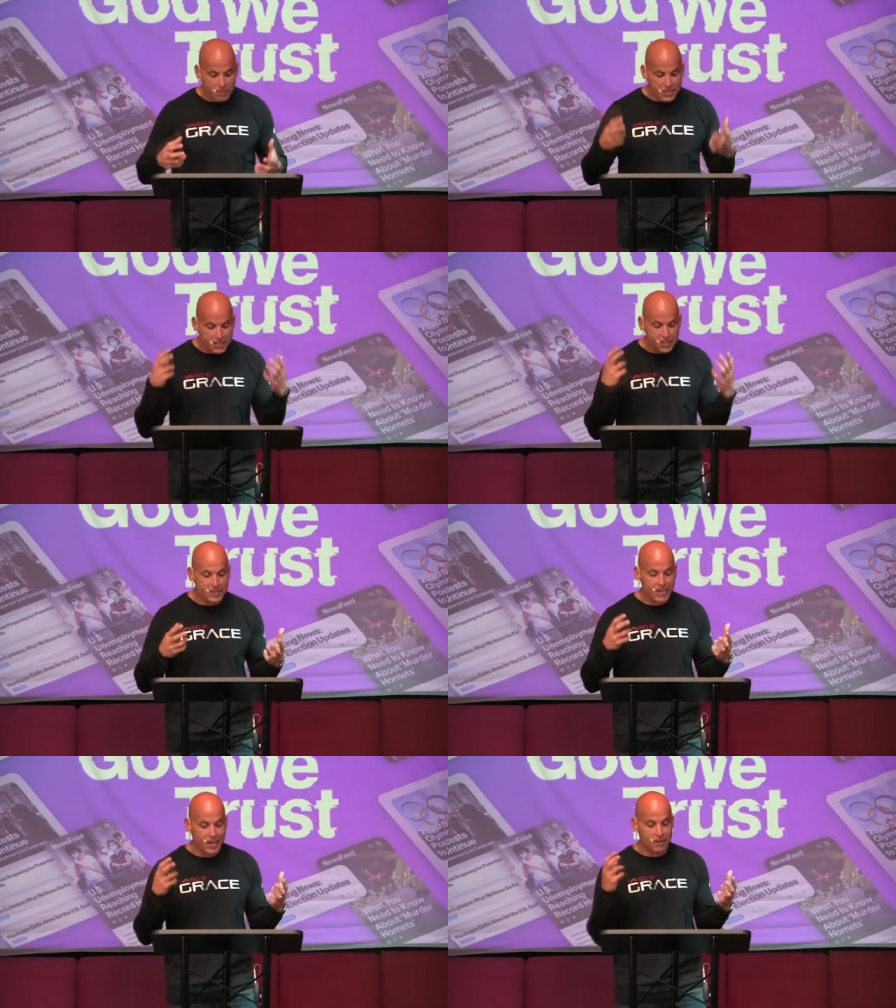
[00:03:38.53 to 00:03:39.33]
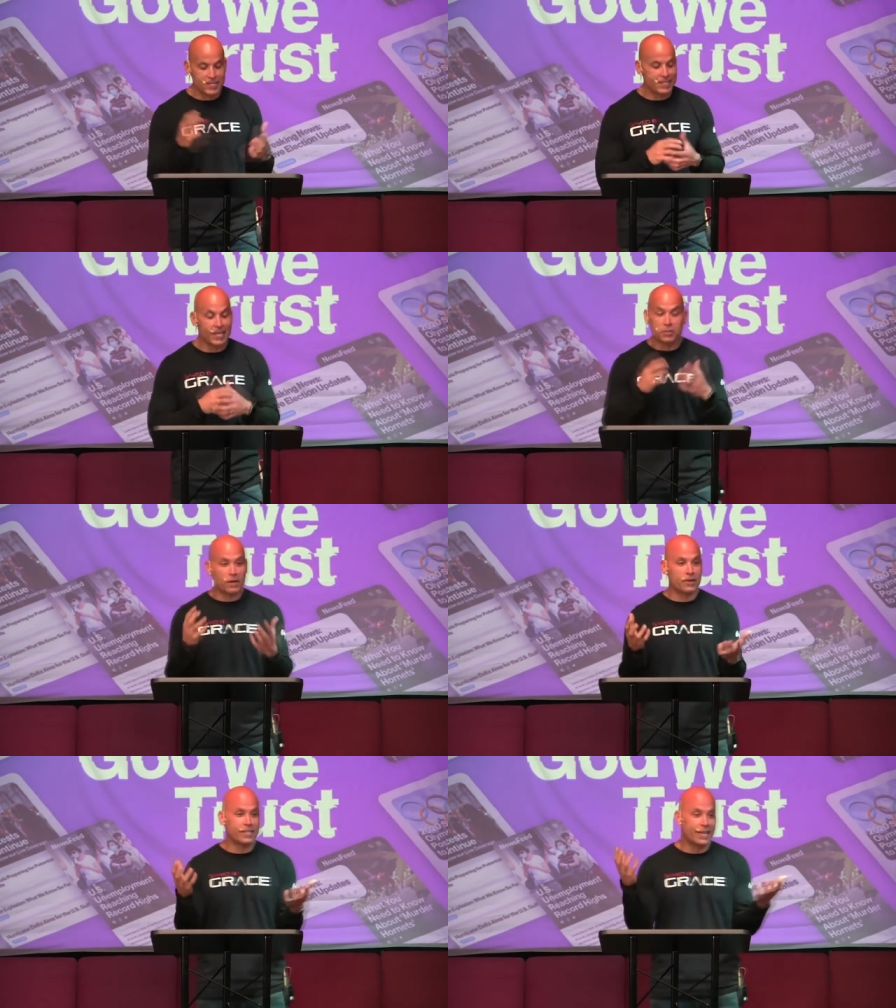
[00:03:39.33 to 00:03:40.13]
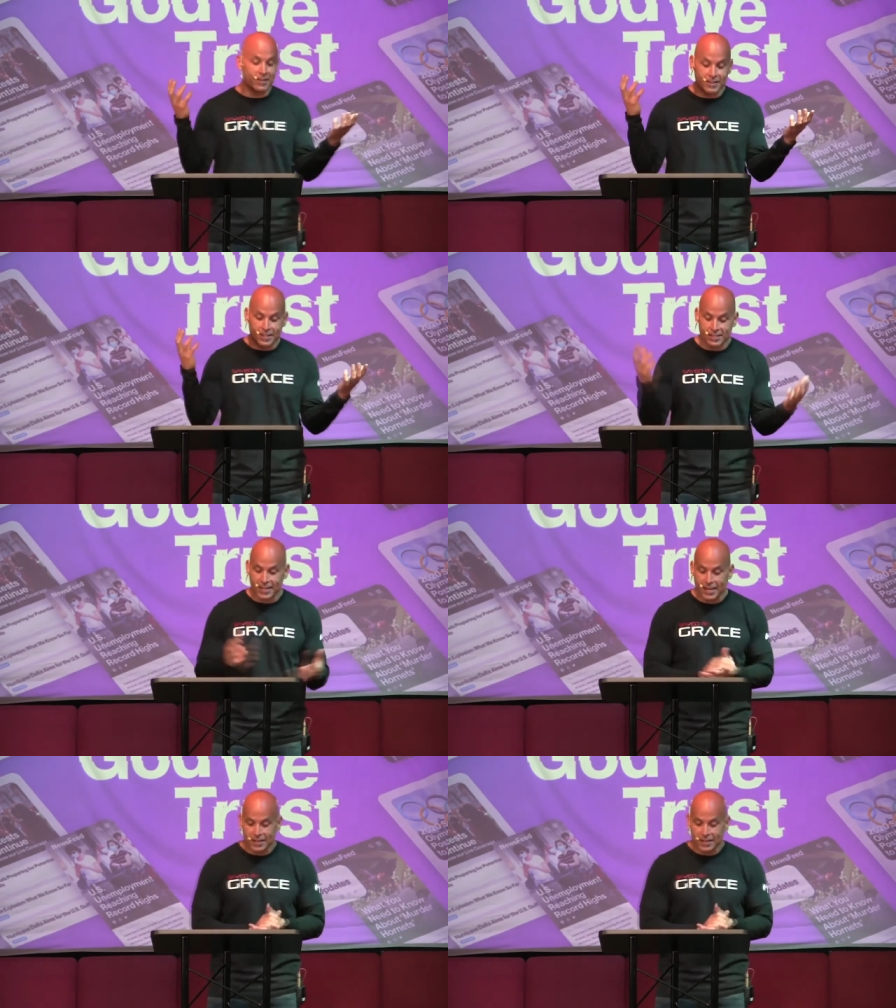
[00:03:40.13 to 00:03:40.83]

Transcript: But sometimes, and that's why we titled this,